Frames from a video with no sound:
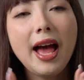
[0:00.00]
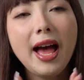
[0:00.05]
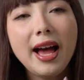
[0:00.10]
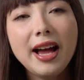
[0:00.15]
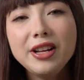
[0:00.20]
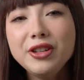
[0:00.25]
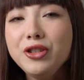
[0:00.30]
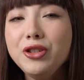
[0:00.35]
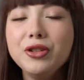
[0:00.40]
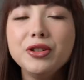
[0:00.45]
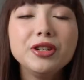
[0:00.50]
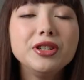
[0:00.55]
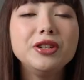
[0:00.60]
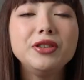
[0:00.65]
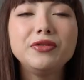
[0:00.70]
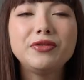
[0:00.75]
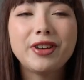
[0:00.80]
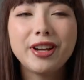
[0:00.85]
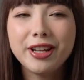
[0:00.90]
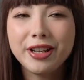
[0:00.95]
And you can
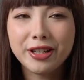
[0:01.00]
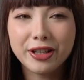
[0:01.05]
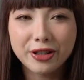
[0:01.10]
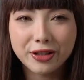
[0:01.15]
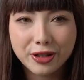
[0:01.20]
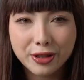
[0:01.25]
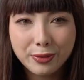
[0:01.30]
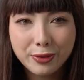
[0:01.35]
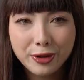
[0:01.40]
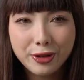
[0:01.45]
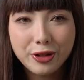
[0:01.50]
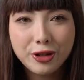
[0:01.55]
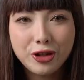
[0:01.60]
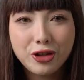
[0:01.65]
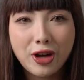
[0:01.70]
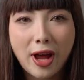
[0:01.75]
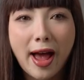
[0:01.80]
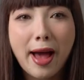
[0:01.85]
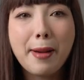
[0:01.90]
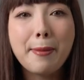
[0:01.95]
invite customers to
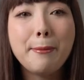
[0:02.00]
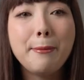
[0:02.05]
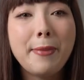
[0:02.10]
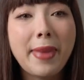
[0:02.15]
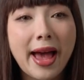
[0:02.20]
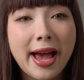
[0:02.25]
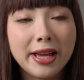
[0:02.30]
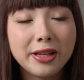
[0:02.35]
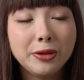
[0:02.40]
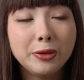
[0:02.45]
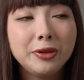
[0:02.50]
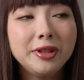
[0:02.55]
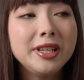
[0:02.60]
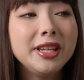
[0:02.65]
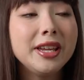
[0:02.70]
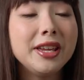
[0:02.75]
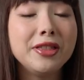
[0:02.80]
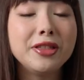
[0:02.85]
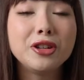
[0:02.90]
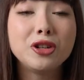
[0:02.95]
chat
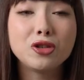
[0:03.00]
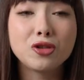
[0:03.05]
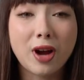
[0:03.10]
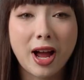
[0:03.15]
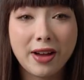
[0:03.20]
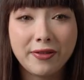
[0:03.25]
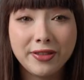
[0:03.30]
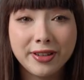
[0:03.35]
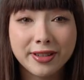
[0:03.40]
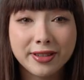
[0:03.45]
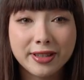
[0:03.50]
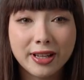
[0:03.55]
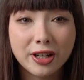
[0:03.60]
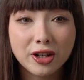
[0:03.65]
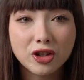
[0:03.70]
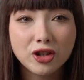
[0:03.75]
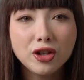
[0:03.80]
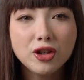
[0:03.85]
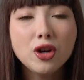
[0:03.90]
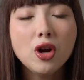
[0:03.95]
manually in the traffic
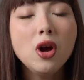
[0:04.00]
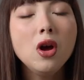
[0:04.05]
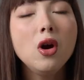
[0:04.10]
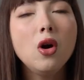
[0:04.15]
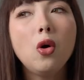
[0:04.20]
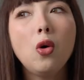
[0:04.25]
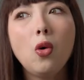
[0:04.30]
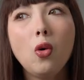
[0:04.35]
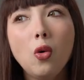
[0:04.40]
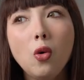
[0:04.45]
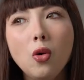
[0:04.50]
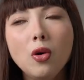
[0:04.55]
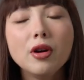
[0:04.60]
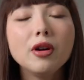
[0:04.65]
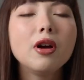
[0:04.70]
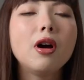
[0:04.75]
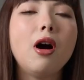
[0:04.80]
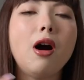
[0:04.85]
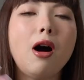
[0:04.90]
section or